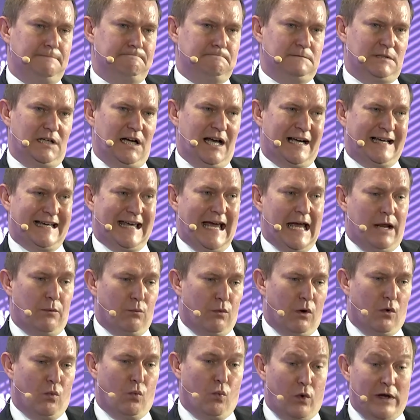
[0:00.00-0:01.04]
Again, what
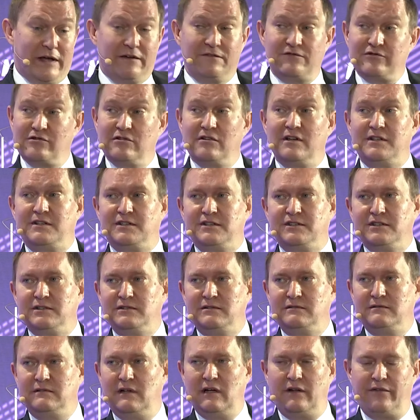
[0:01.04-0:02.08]
we've tried to do
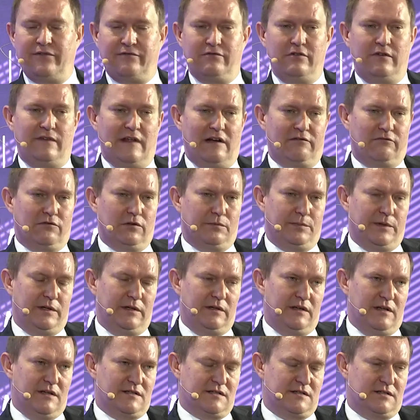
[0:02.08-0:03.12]
through that, Robin,
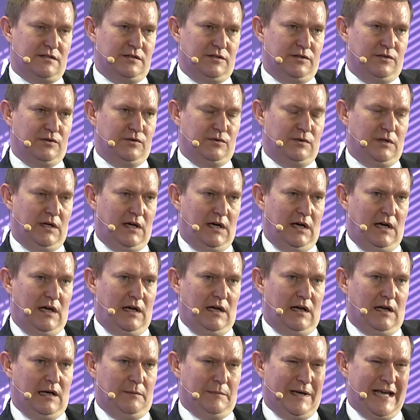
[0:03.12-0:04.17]
is to,
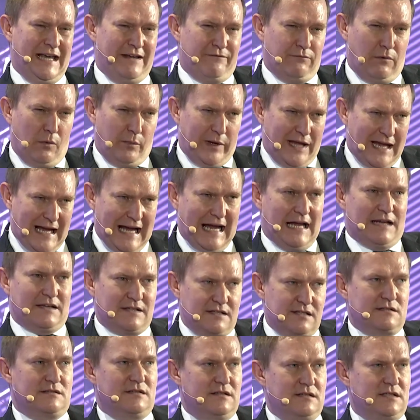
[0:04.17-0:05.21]
even when we had
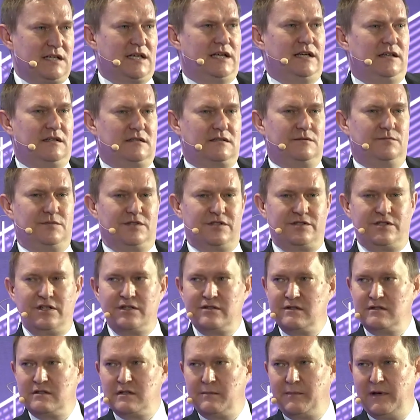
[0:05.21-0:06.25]
to take some
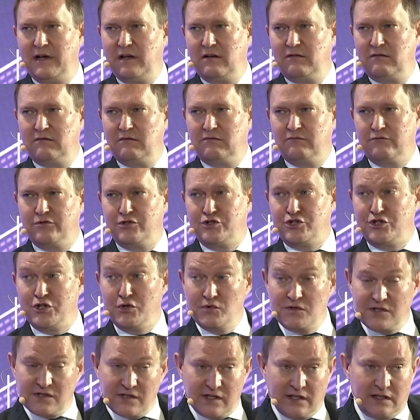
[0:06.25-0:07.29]
decisions about
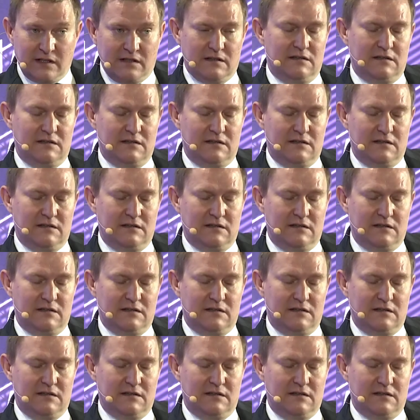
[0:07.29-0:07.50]
reducing